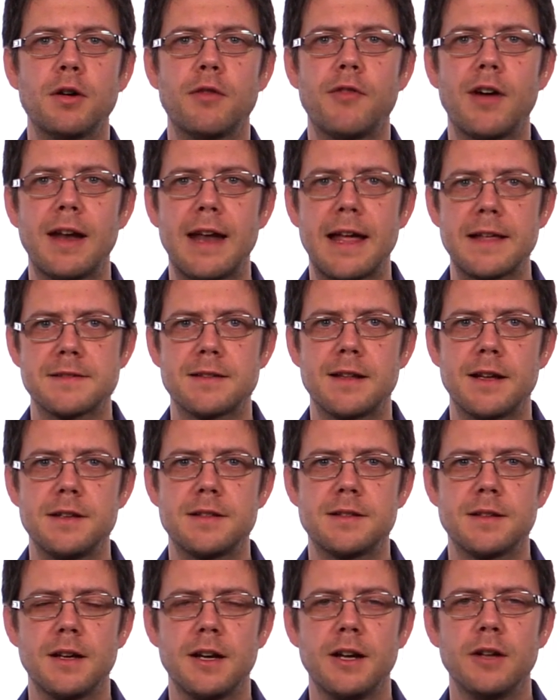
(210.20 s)
of a
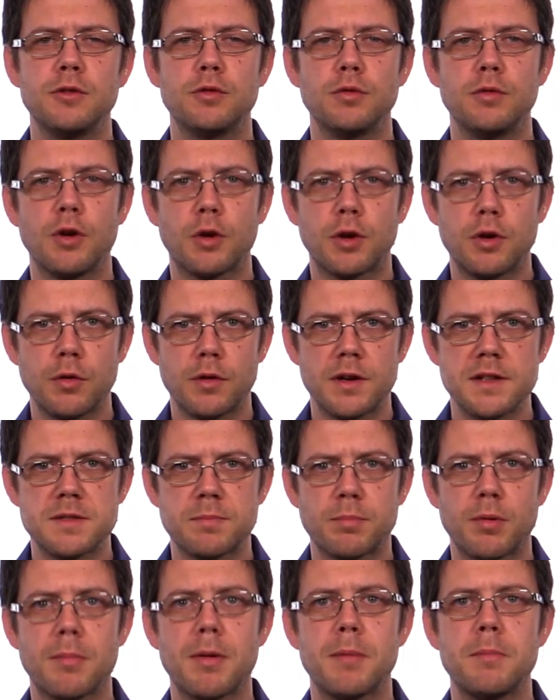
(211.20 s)
landslide to the occurrence
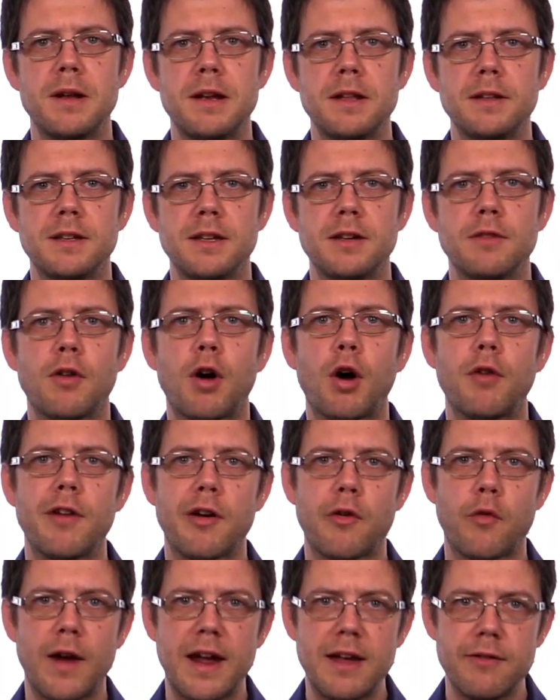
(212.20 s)
probability of a
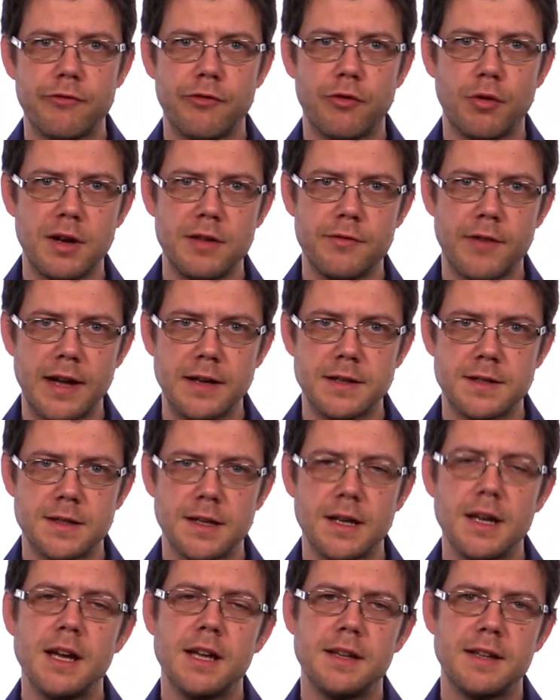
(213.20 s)
rainfall event
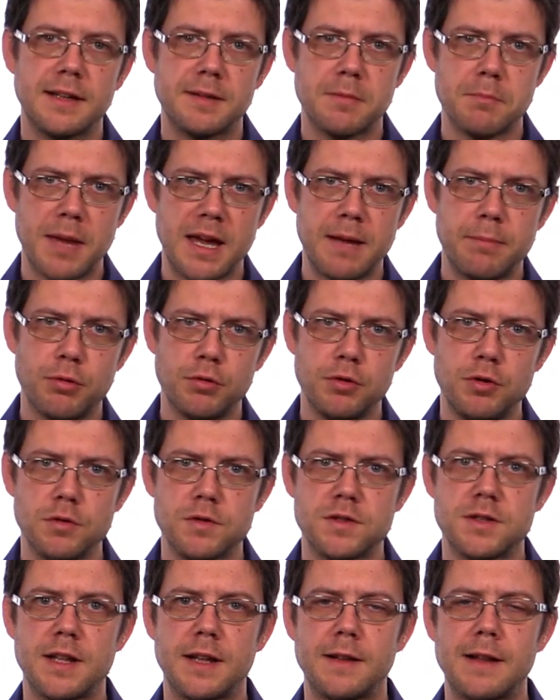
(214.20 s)
that may
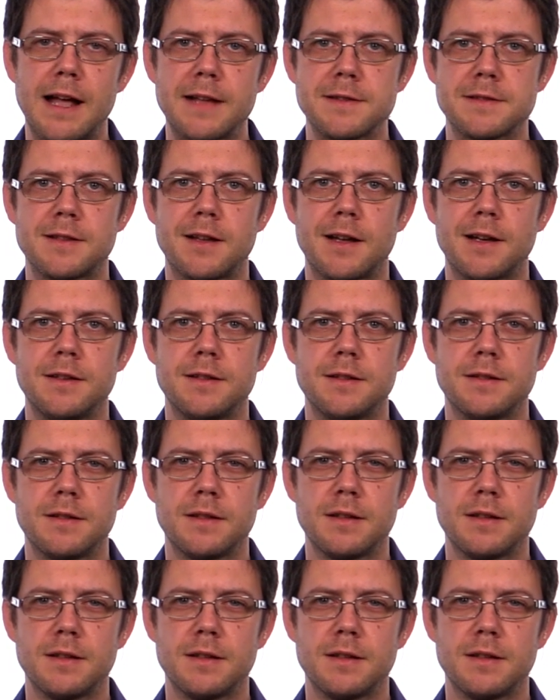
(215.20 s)
produce that landslide.